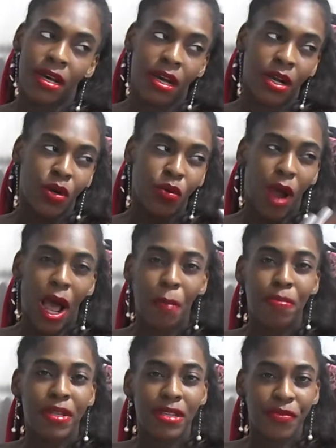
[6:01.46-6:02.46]

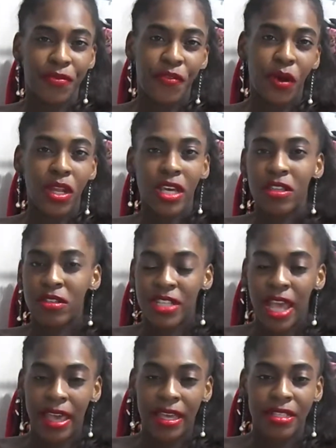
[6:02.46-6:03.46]
Crop faux leather
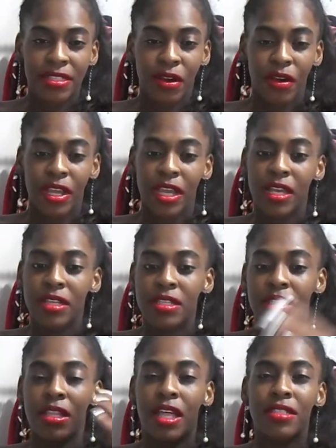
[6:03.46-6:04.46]
jackets are in.
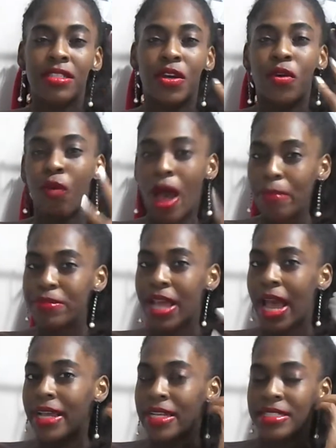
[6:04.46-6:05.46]
The crop
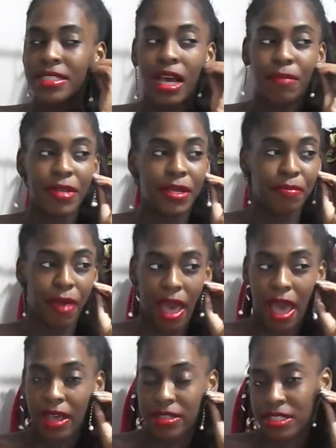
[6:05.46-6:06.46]
jacket is coming
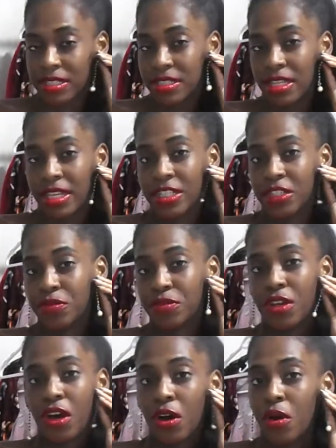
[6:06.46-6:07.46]
back, just to let you
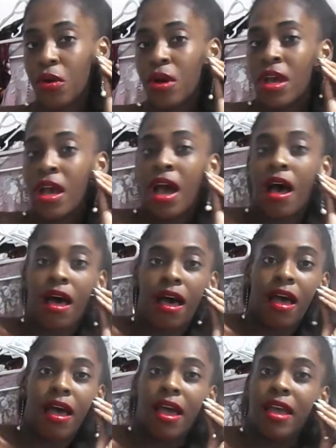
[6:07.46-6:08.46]
know.
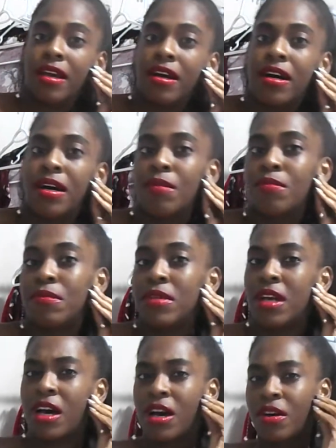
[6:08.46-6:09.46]
I
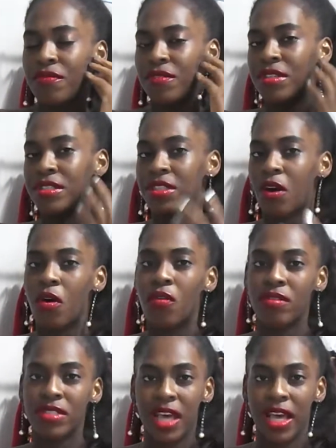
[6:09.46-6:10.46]
love the
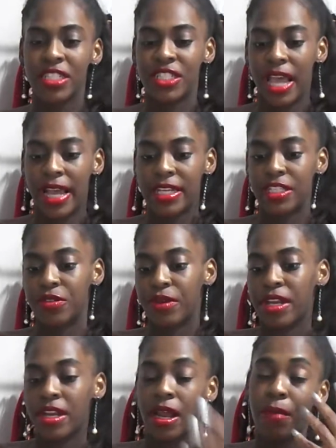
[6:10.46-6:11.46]
oversized jacket trend,
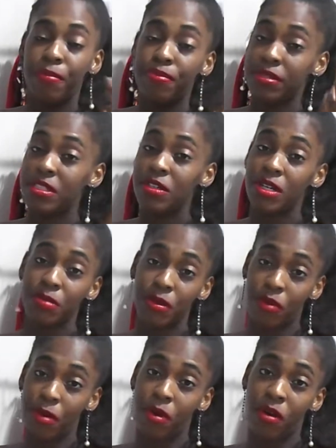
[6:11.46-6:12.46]
and I'm still going to be
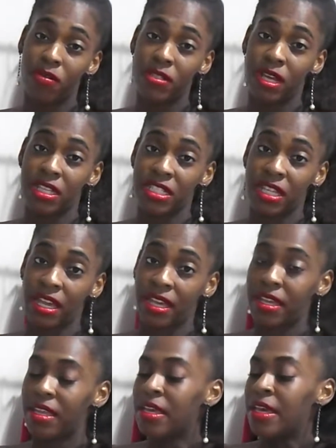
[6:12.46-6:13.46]
wearing my oversized jacket.